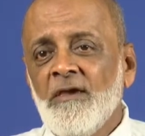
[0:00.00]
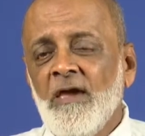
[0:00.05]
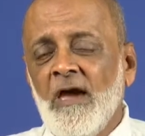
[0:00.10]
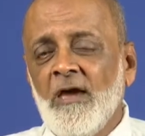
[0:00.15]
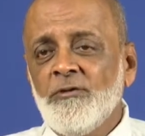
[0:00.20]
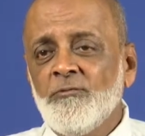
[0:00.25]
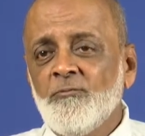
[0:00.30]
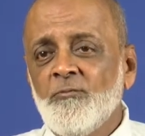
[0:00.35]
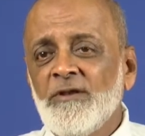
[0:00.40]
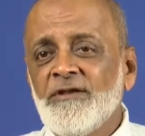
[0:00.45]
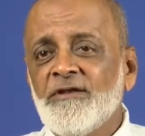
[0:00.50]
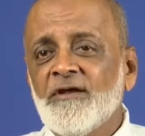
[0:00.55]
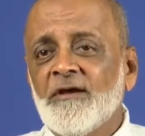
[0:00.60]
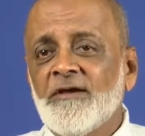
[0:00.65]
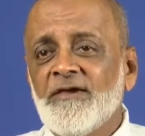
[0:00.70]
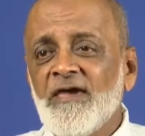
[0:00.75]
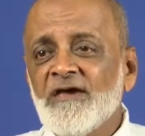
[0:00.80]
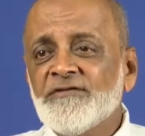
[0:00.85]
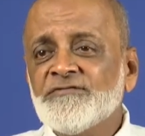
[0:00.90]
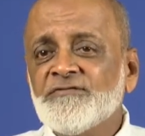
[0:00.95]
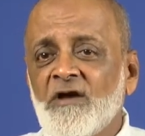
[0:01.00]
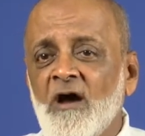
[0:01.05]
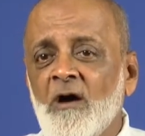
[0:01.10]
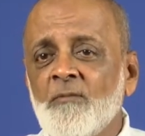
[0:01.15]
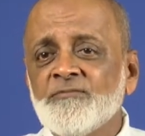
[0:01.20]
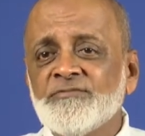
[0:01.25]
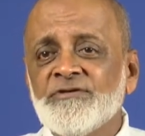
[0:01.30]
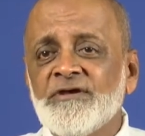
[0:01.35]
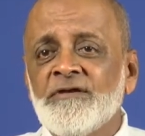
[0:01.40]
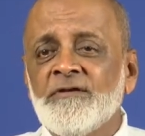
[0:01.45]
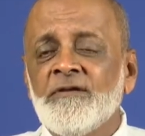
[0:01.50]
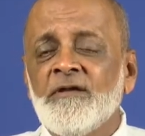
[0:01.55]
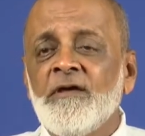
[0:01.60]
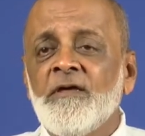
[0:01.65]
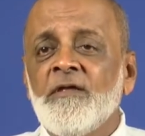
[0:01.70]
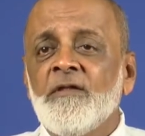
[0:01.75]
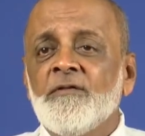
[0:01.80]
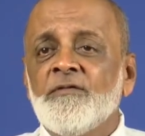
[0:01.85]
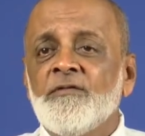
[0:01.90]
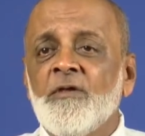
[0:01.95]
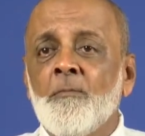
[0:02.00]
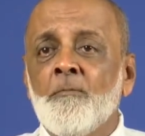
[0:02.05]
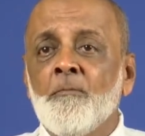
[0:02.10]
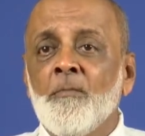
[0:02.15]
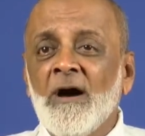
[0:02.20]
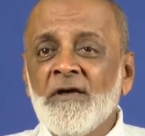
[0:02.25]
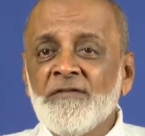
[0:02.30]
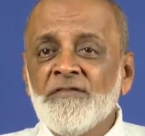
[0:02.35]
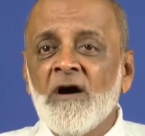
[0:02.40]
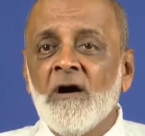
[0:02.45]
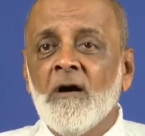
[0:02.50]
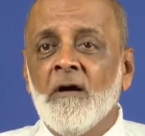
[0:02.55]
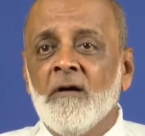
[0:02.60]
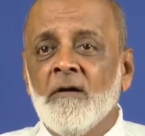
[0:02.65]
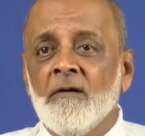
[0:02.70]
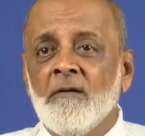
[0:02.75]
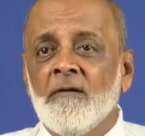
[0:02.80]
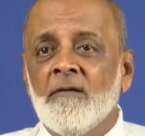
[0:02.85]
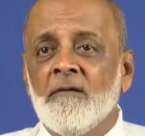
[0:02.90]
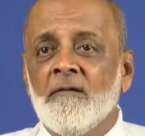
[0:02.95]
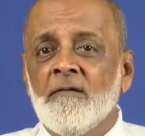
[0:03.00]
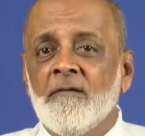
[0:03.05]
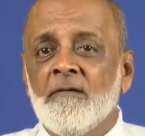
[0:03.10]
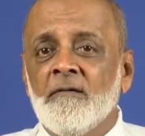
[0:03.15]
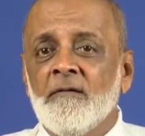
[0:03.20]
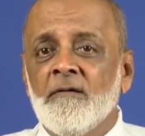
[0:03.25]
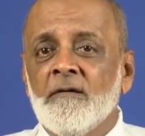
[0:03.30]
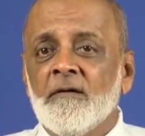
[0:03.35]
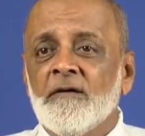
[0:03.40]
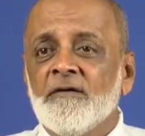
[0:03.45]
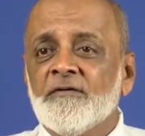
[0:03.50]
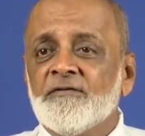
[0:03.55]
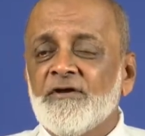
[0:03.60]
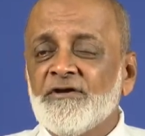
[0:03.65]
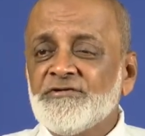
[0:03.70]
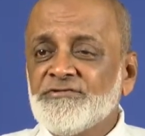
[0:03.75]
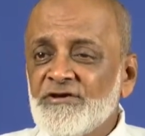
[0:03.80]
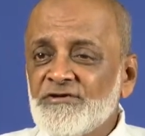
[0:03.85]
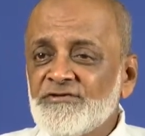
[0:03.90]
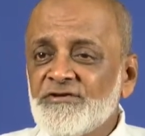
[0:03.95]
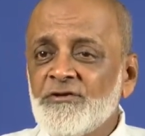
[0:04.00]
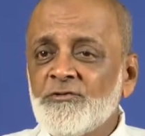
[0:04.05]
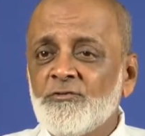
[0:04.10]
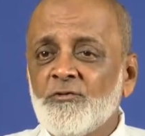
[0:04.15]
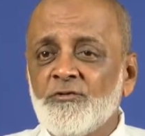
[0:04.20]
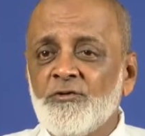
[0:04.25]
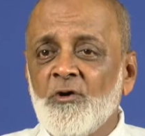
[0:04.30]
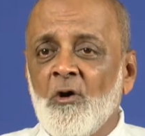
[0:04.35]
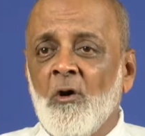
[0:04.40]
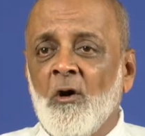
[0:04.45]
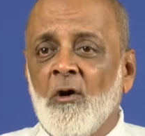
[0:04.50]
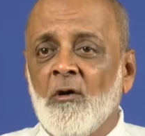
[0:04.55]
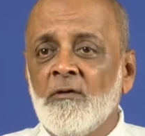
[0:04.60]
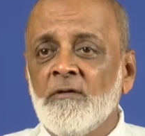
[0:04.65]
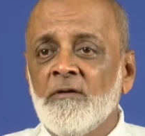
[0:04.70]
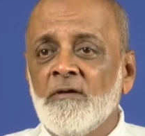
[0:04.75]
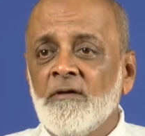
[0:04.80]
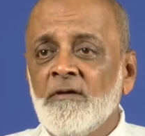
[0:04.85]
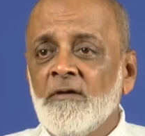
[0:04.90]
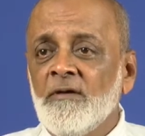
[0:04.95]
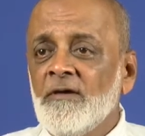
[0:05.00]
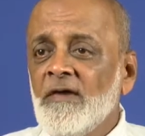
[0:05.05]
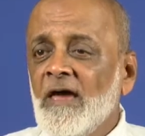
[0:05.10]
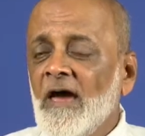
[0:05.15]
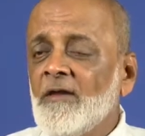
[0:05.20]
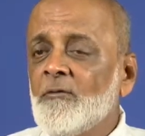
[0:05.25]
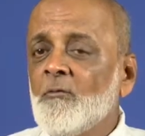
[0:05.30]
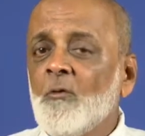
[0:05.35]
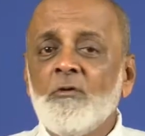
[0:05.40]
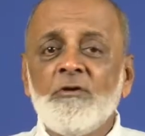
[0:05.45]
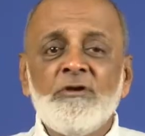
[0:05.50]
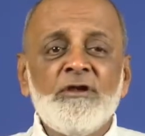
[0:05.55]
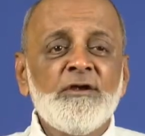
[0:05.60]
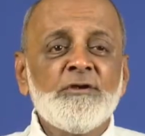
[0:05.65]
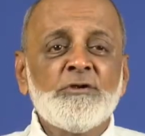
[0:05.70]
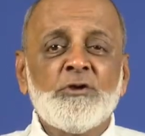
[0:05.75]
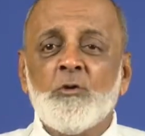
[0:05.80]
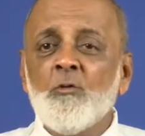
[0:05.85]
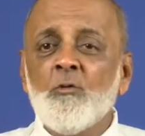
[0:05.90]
and when the guest comes in, the mother rushes into the hall and only